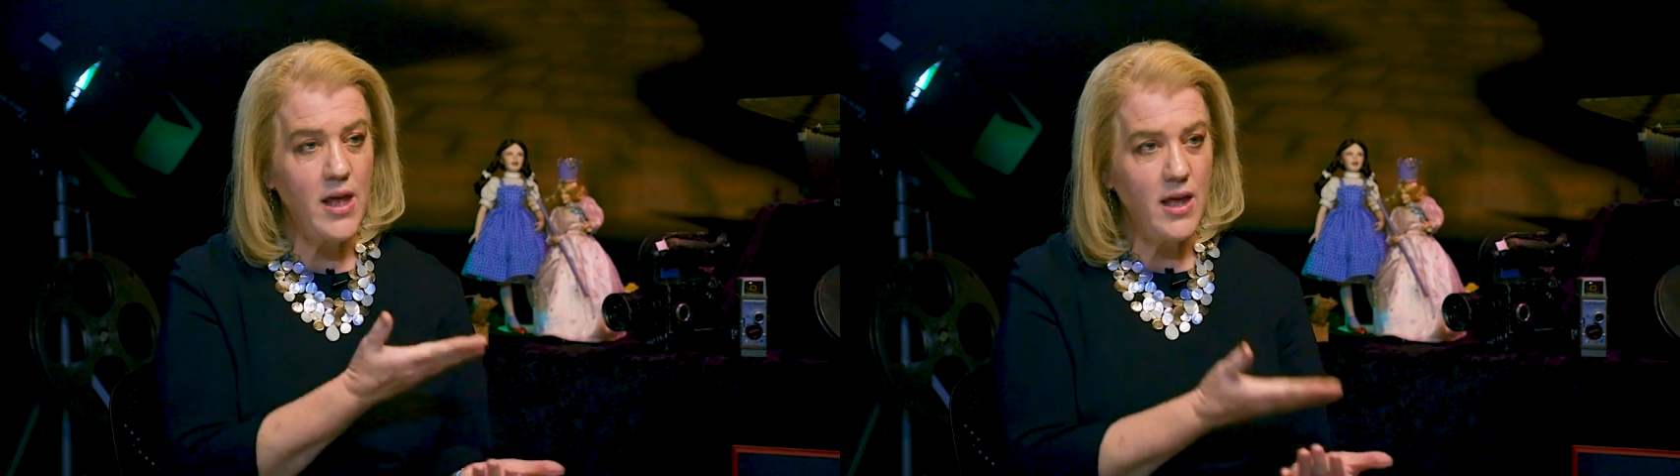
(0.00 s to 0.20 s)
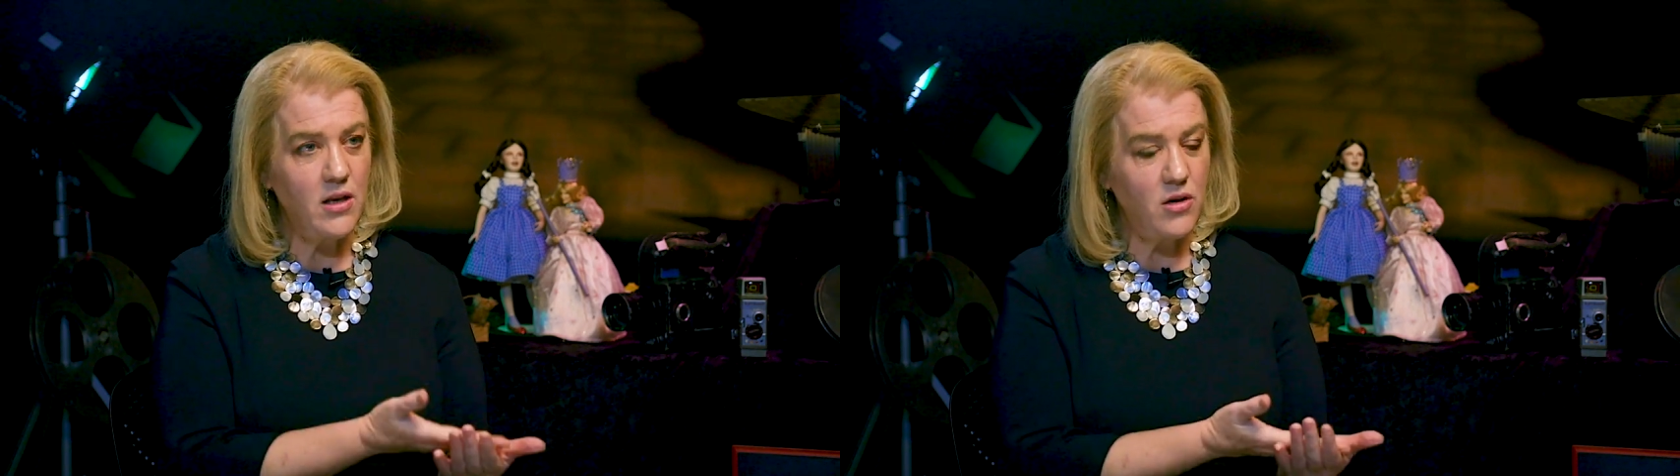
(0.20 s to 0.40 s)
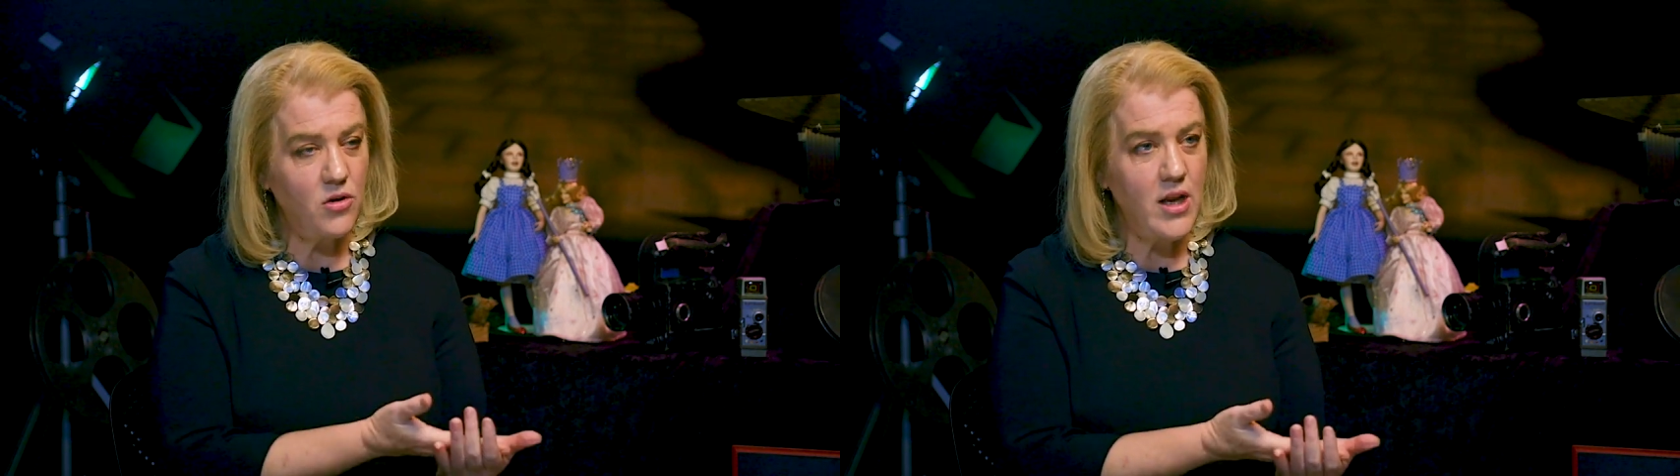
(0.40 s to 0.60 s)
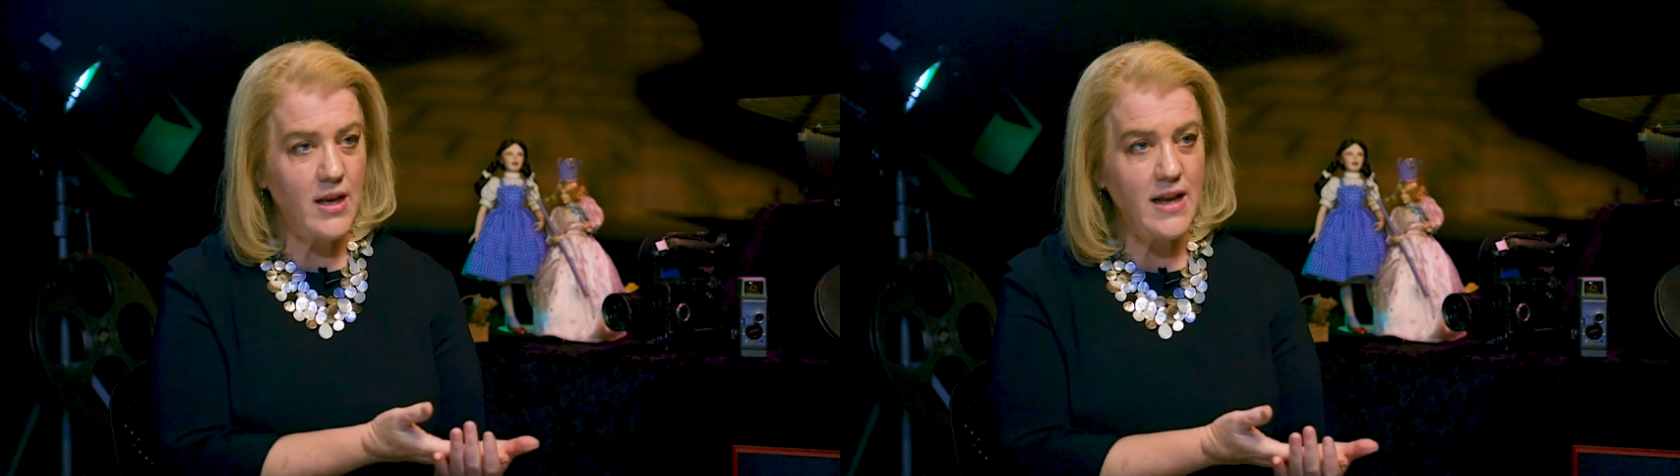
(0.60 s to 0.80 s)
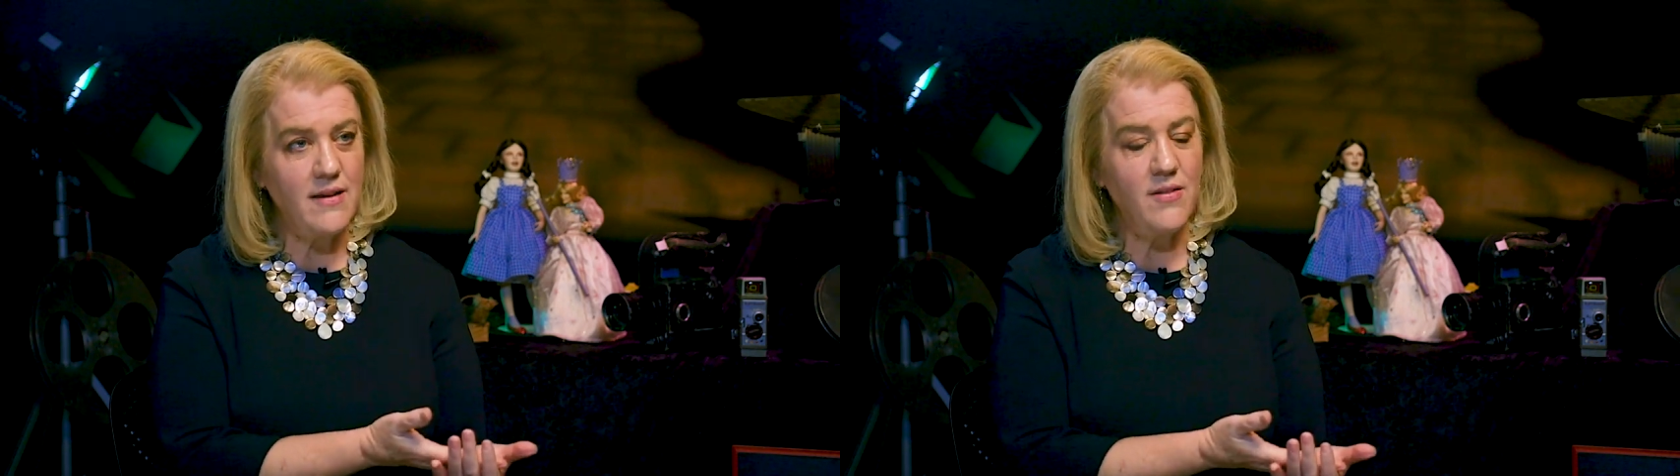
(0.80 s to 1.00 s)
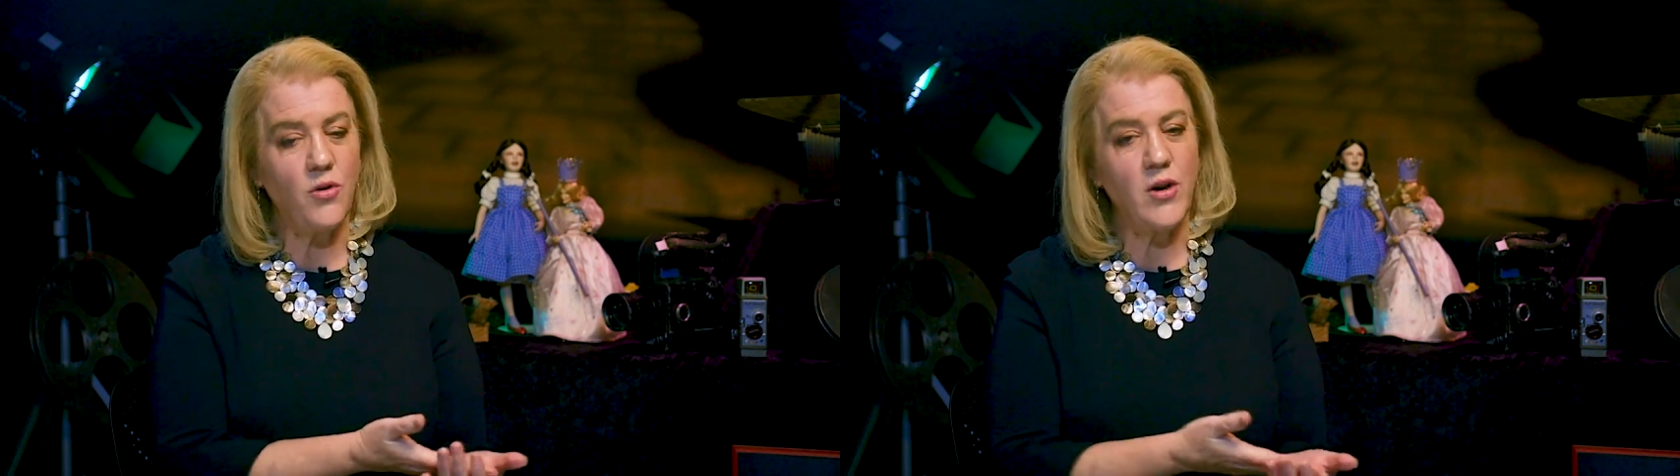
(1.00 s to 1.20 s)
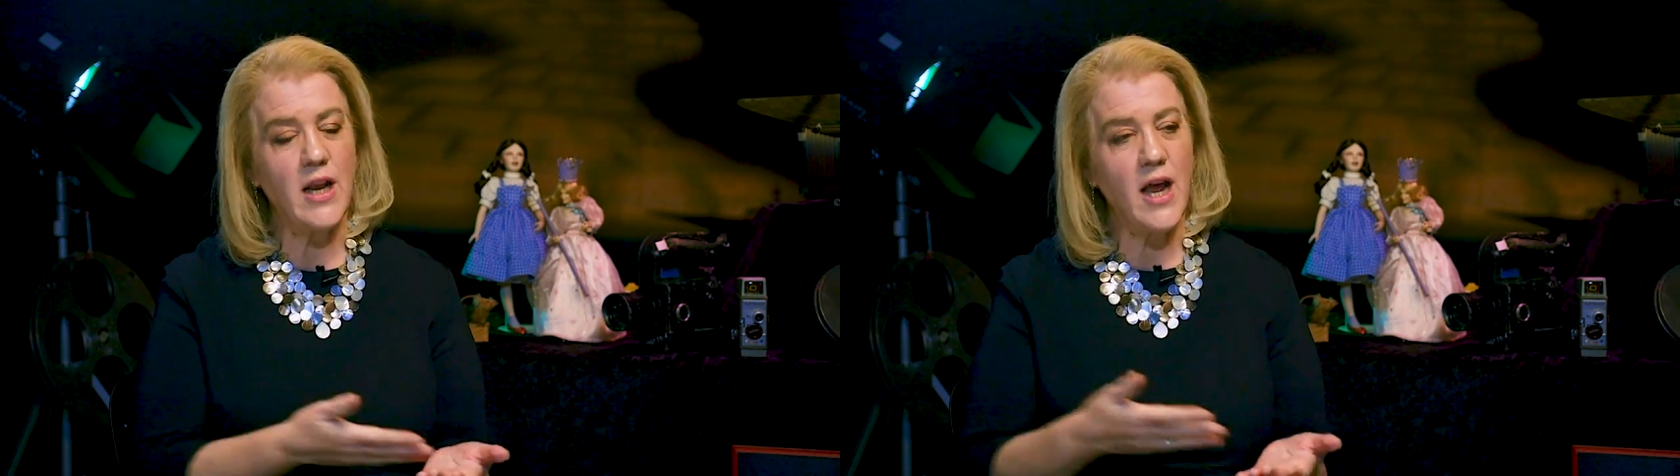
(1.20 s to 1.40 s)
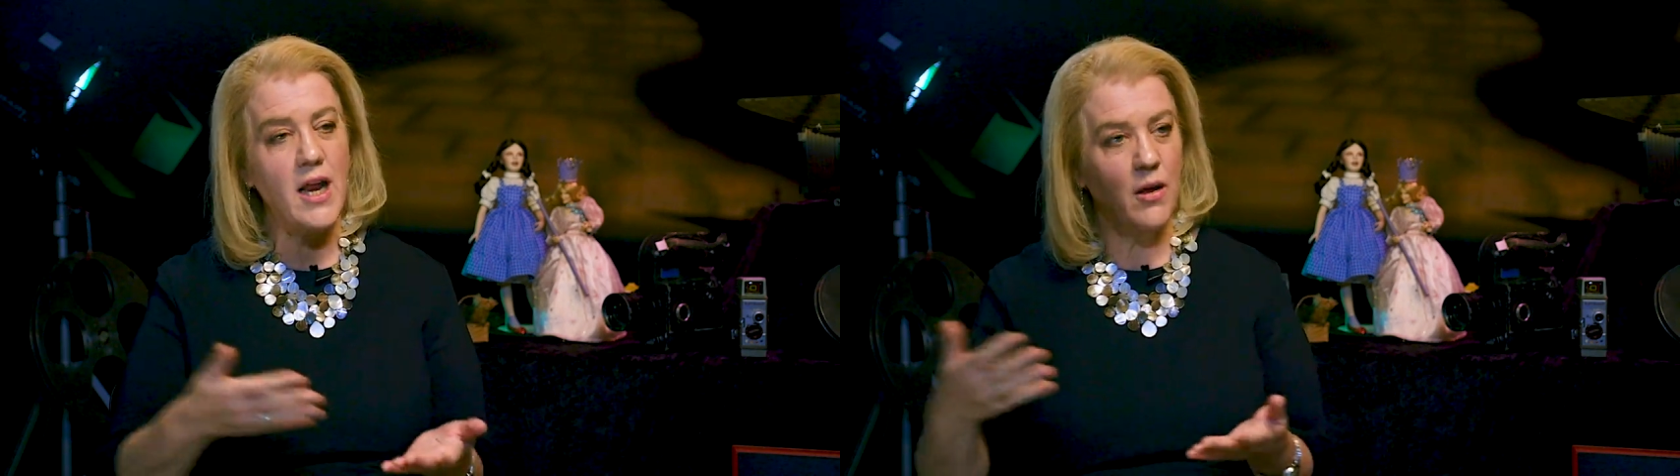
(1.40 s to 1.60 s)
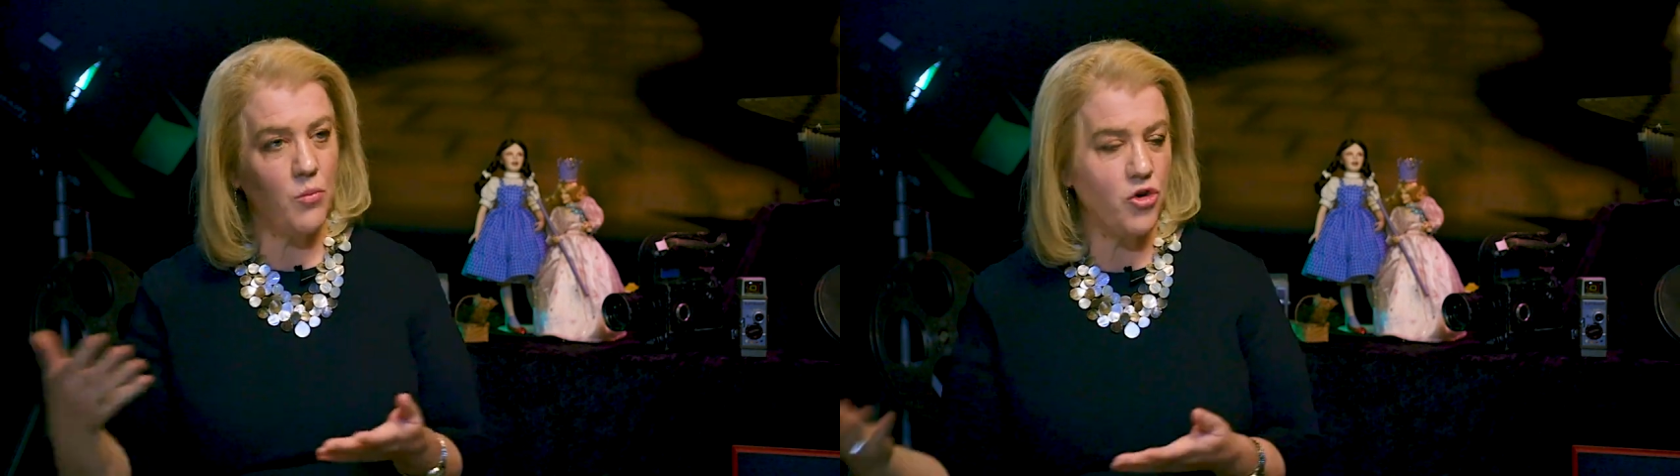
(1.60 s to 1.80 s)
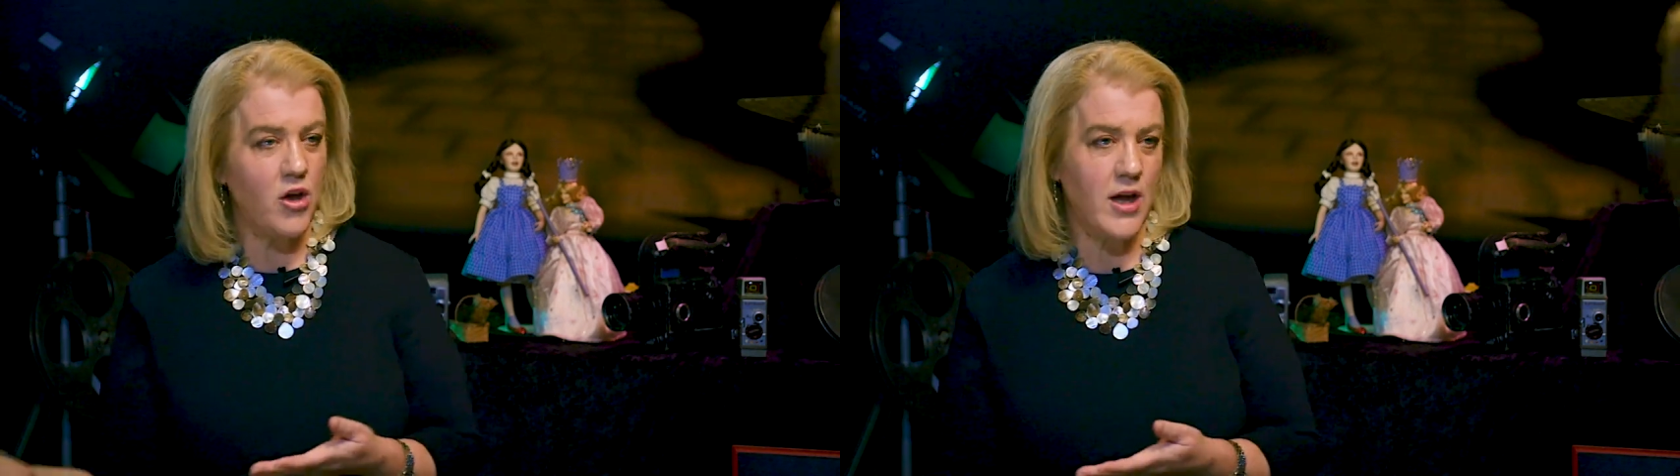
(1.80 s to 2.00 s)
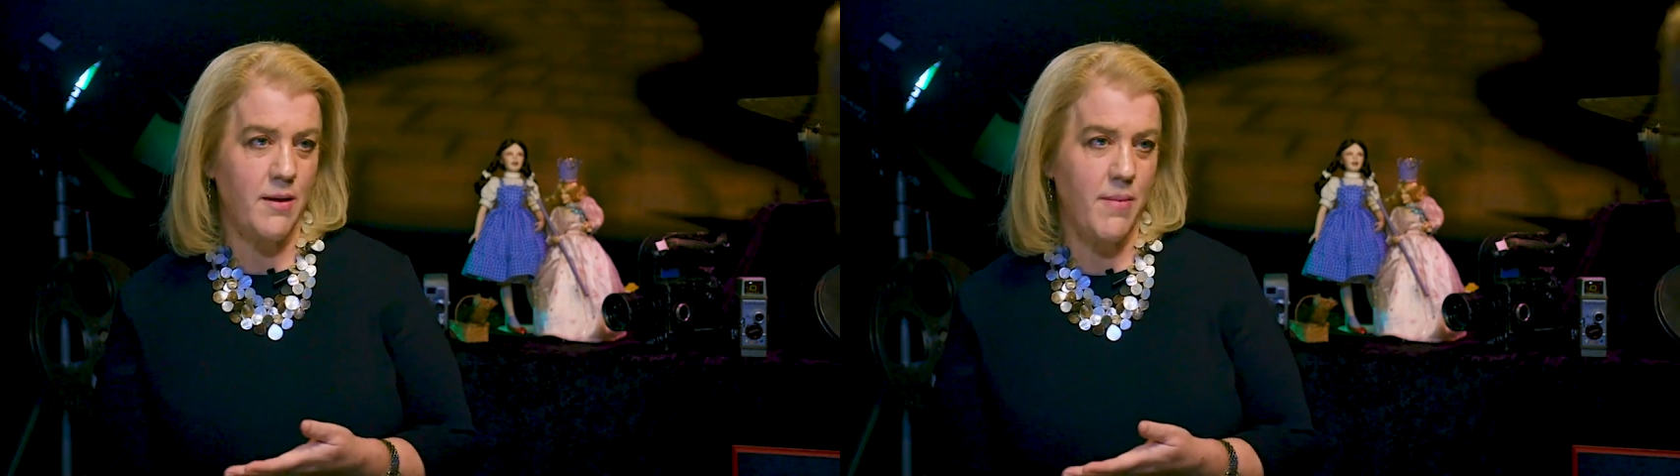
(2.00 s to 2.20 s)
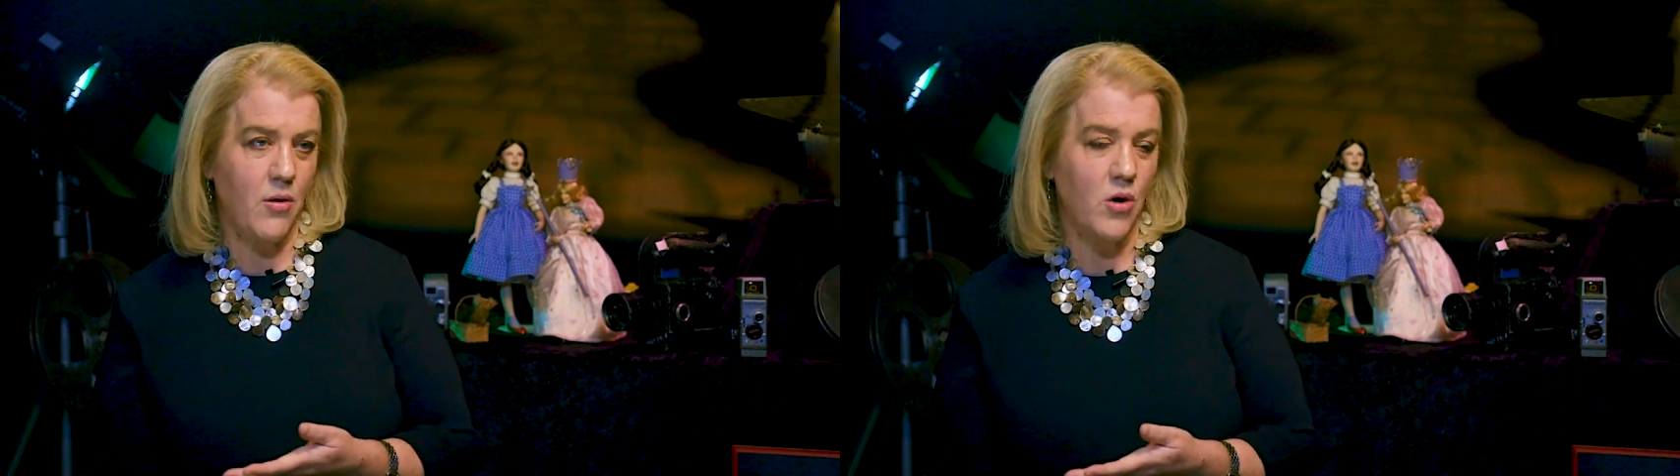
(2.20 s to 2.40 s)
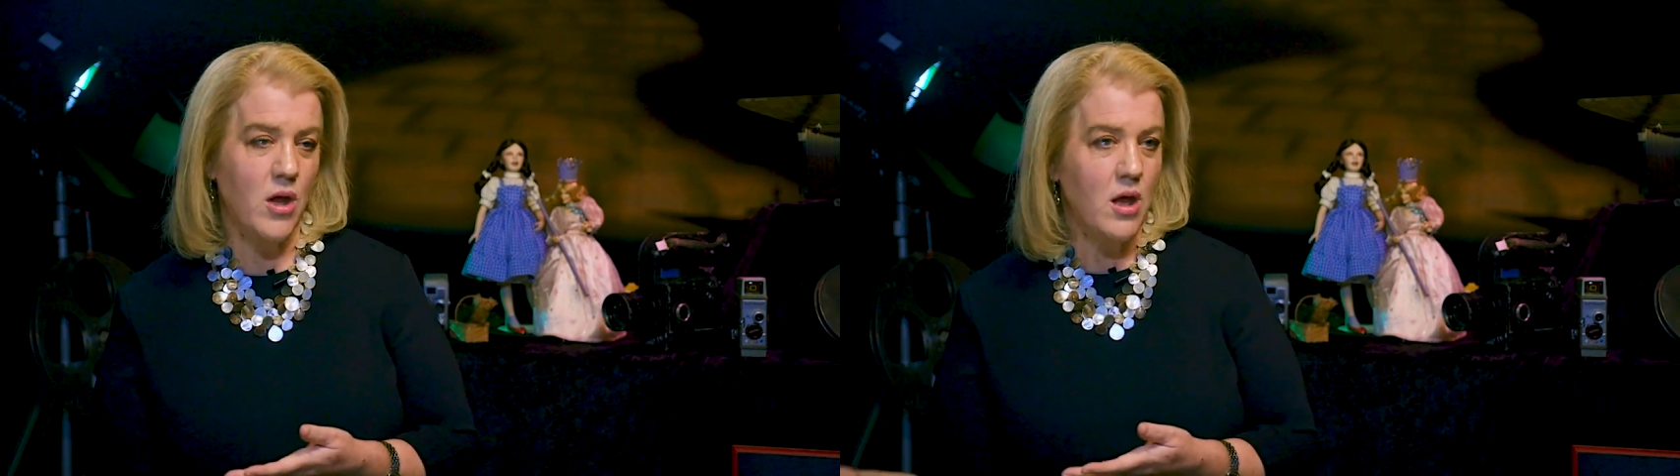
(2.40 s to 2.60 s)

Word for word: in in 1939 and we're talking about